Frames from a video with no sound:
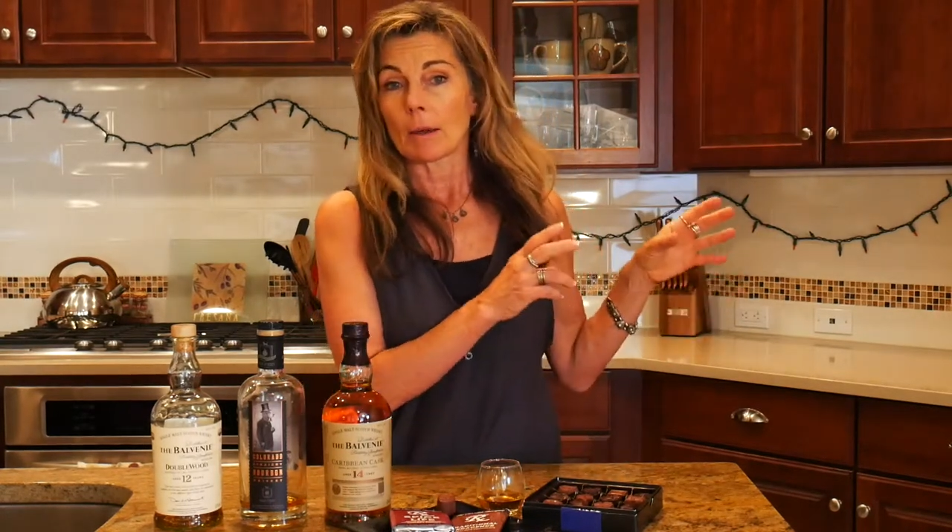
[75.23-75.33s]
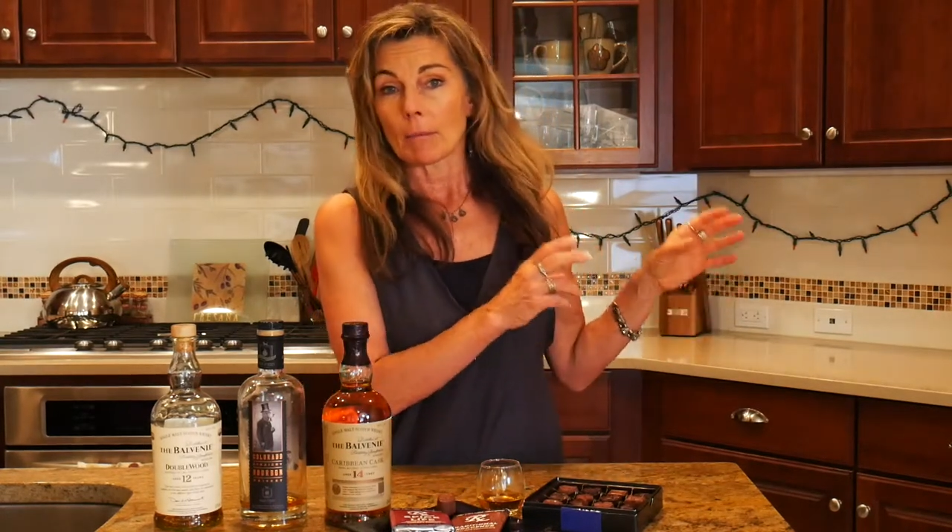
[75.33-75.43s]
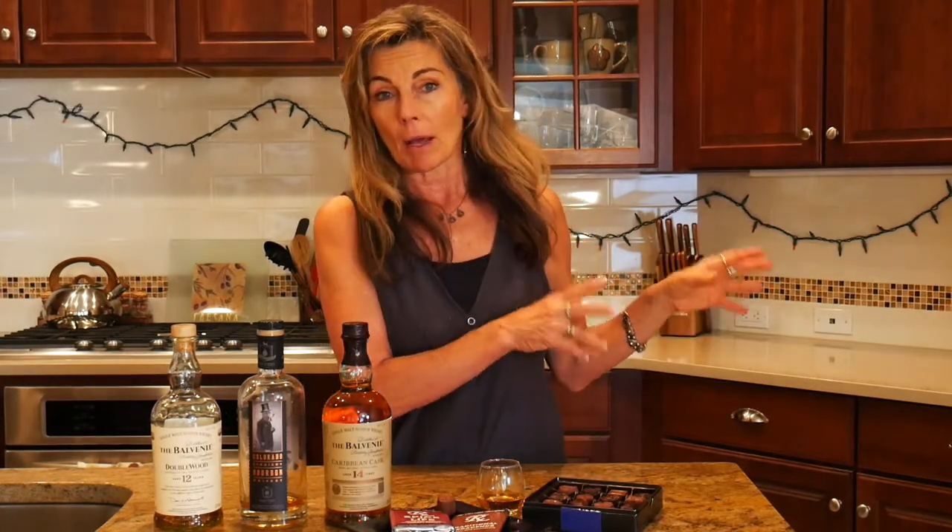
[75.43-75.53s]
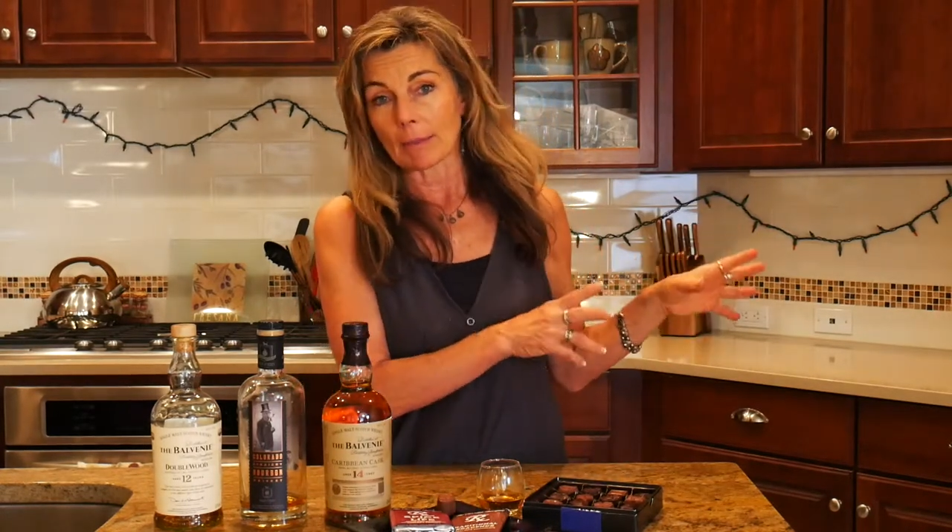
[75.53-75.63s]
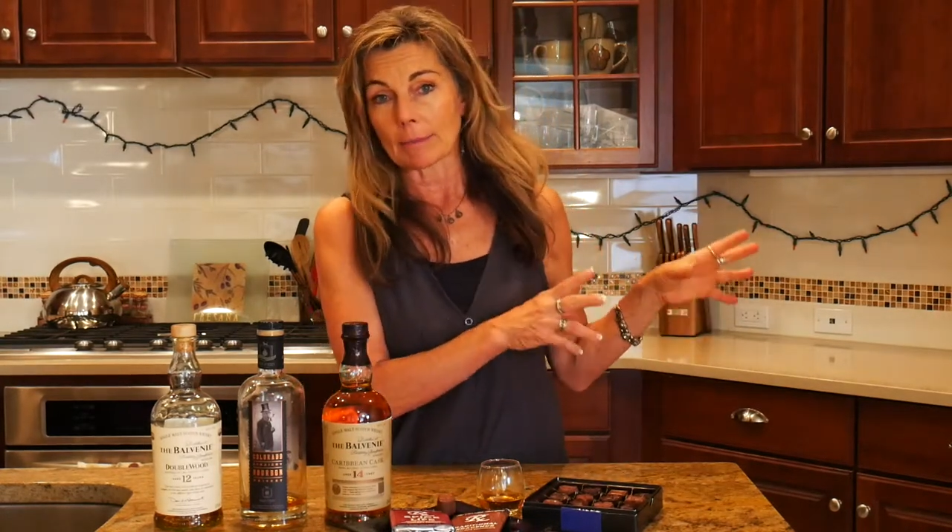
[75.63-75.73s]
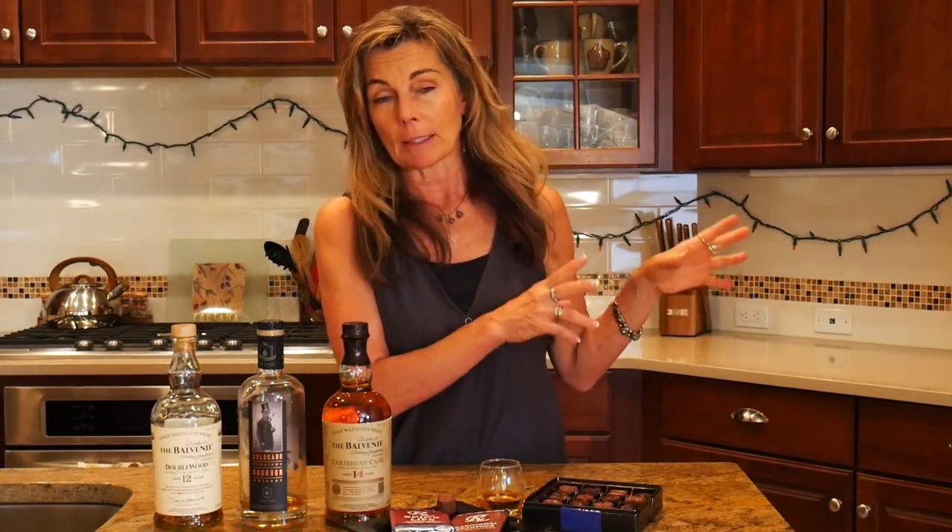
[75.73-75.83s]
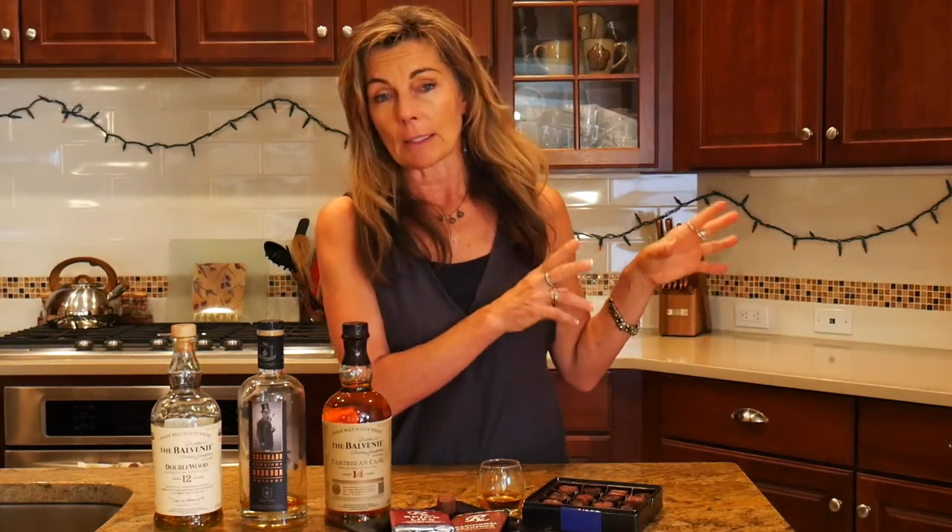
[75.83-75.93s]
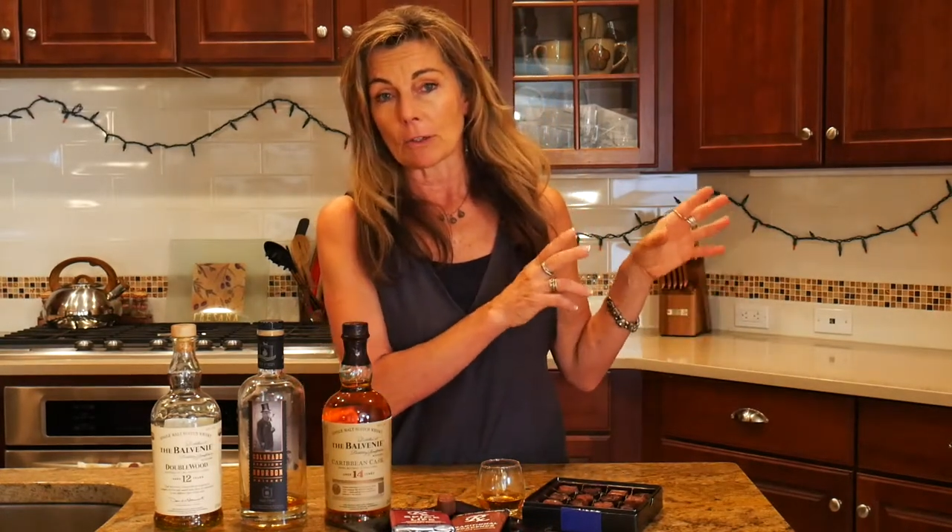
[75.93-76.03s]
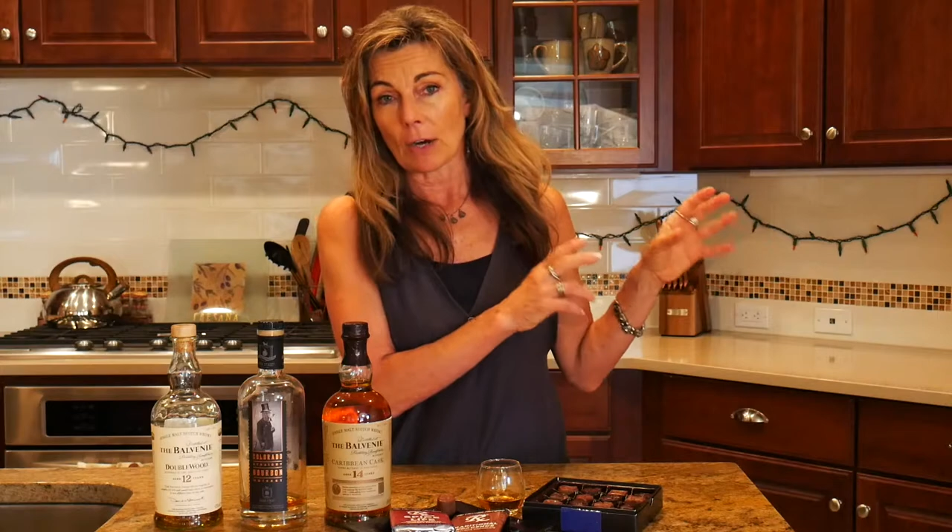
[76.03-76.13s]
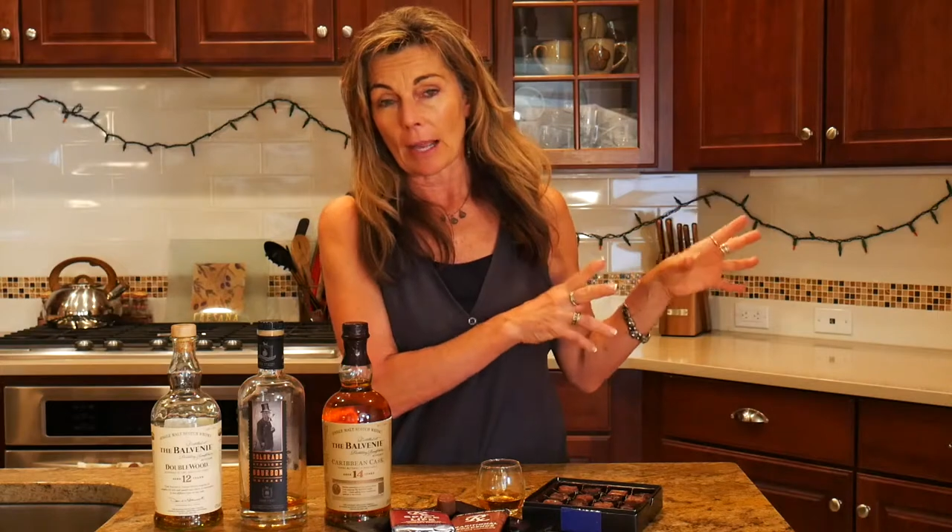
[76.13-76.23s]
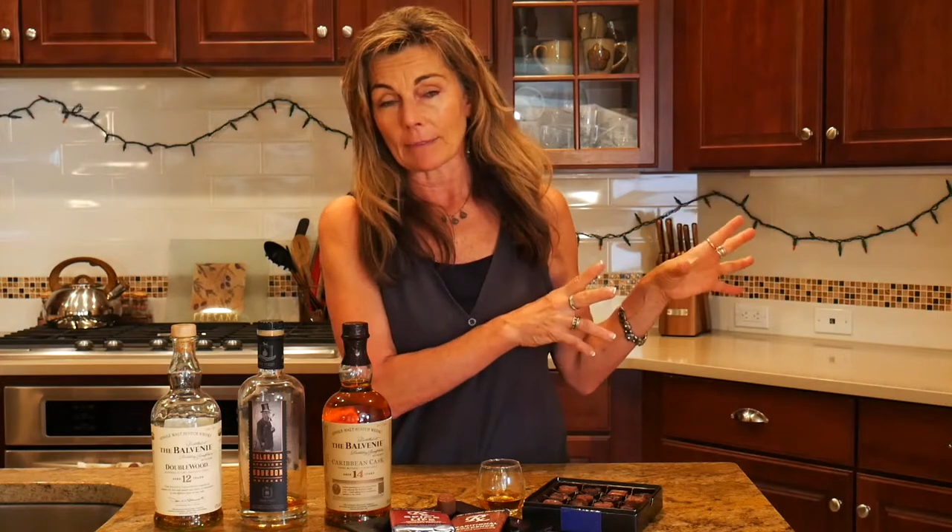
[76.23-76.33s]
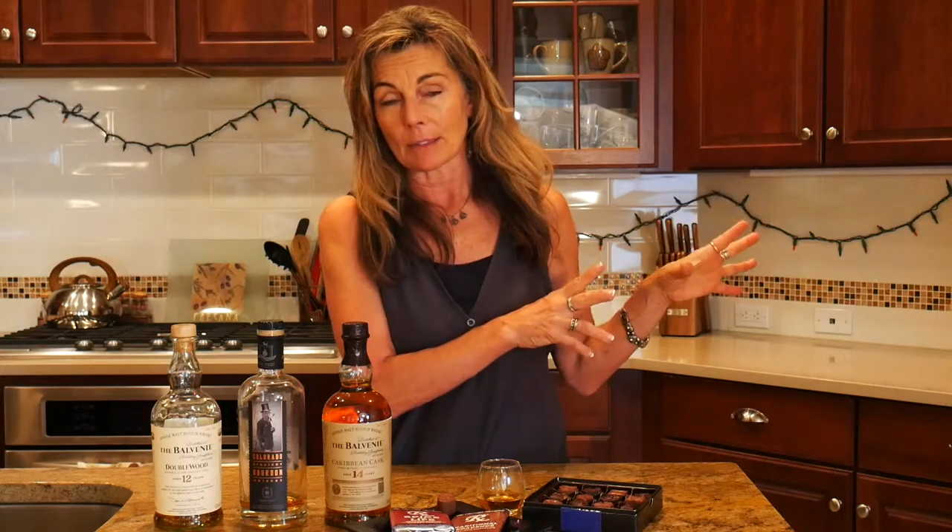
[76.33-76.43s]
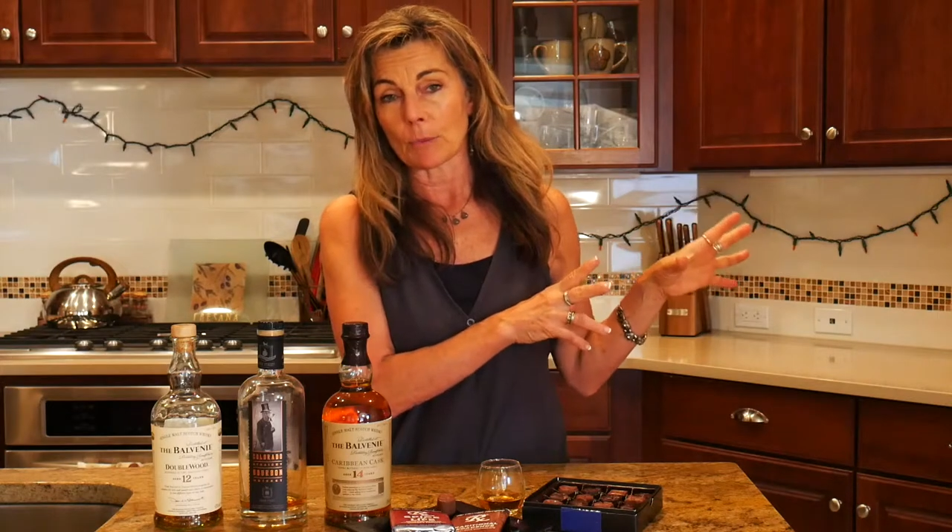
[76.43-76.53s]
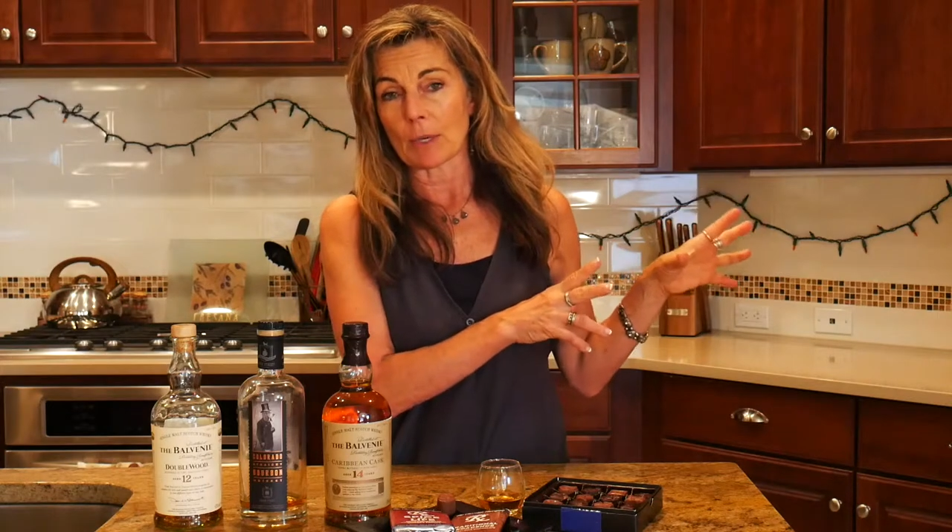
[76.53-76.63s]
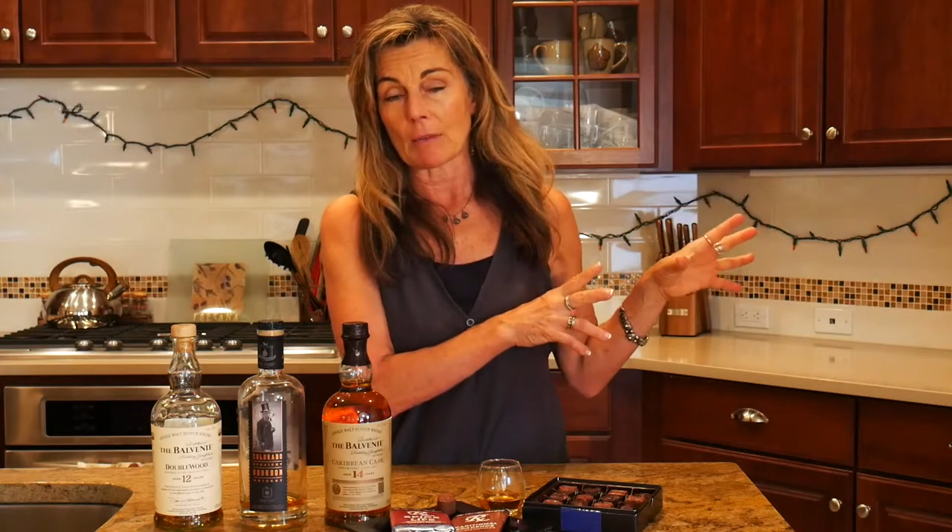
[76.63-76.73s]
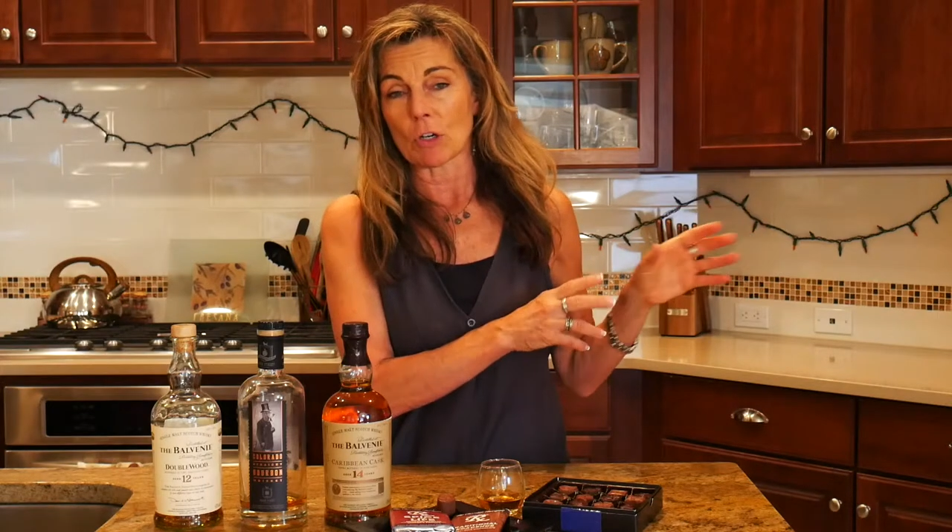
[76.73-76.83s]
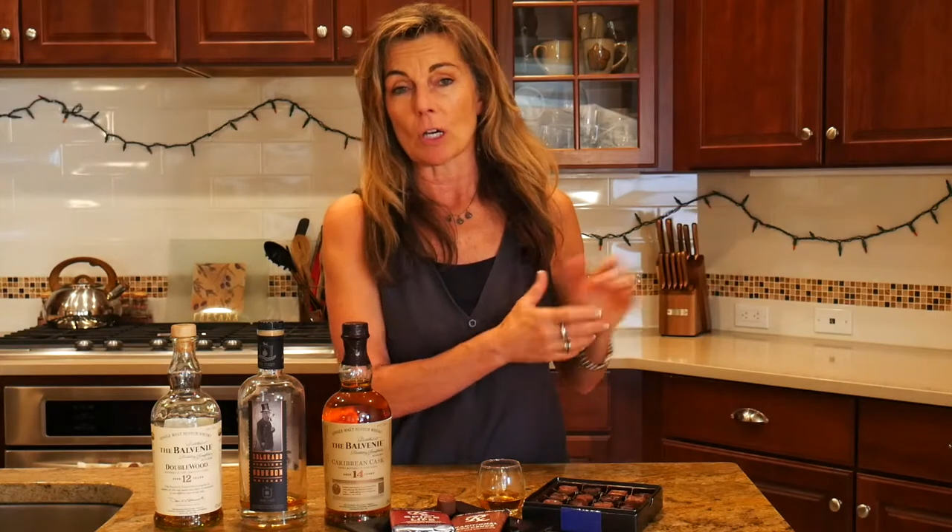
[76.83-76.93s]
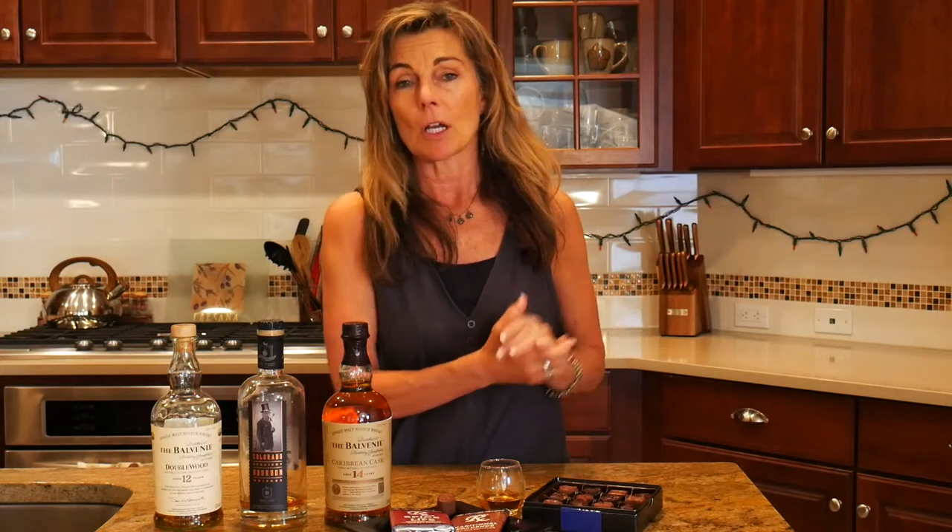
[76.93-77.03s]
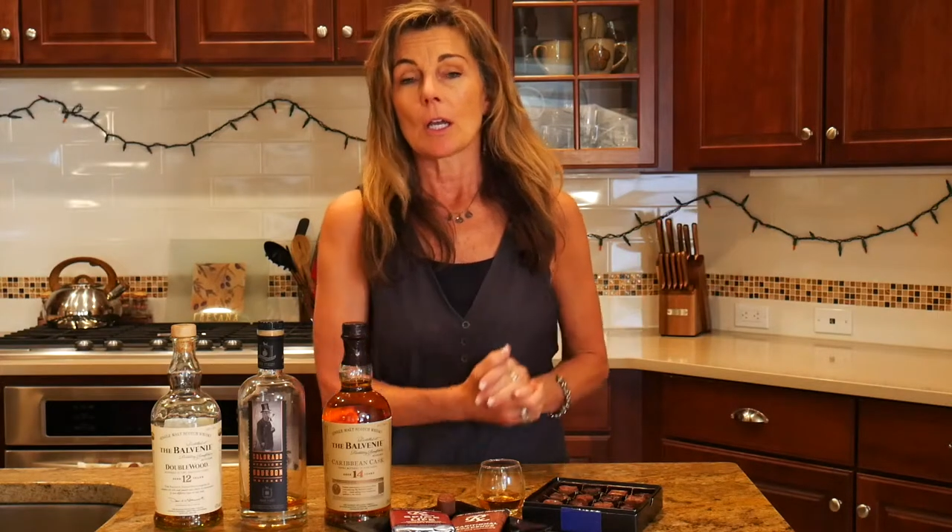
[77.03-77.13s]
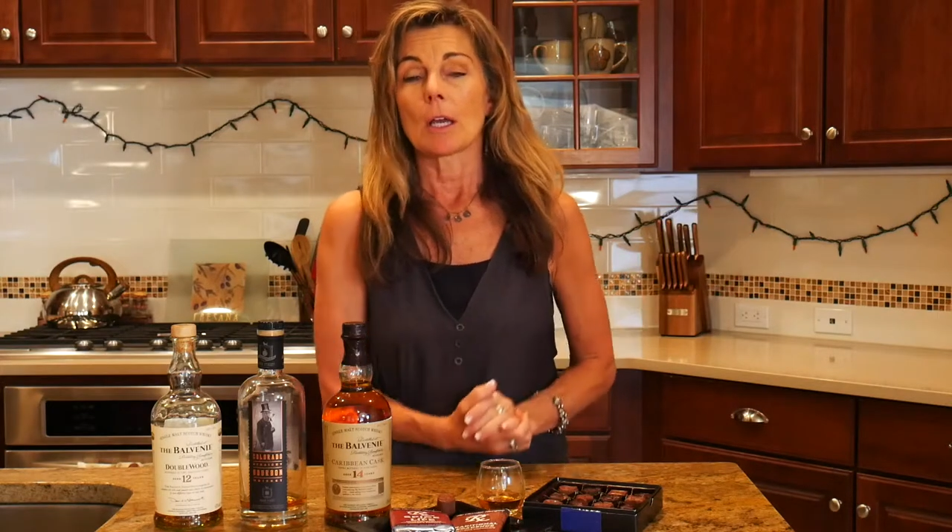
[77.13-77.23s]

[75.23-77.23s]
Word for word: mossy, grassy, whatever,